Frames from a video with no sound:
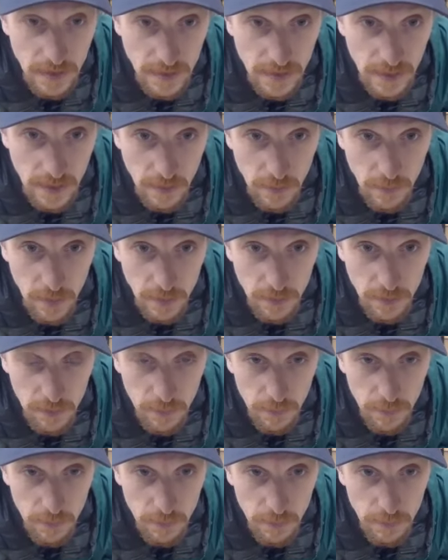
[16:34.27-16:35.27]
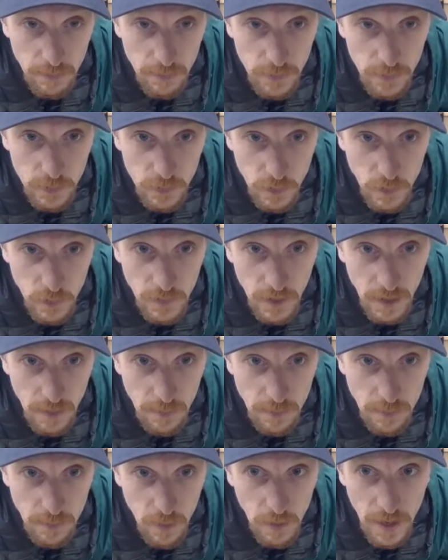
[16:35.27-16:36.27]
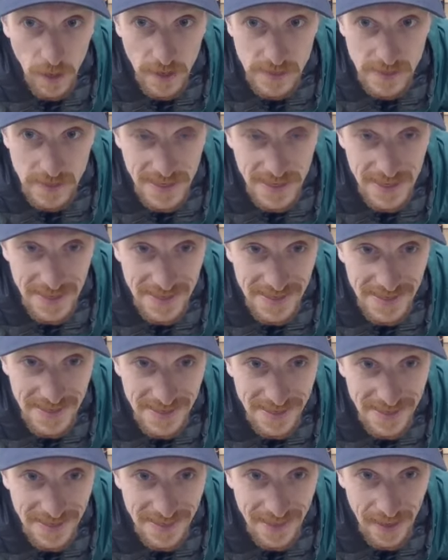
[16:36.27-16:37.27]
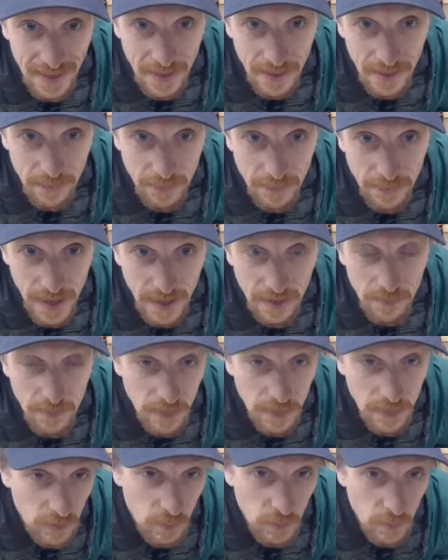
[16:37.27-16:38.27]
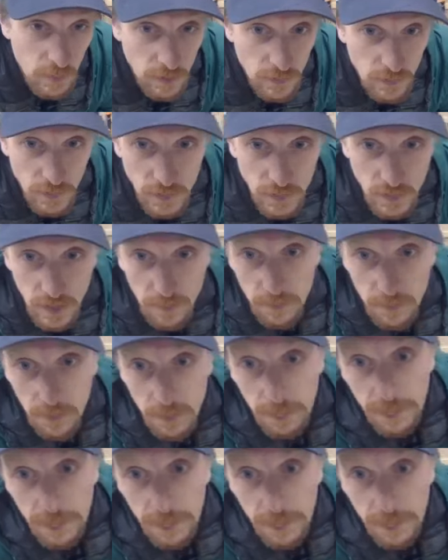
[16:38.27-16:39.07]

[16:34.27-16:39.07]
dealing with screws getting pulled out of skis. Um, that can be a super useful tip.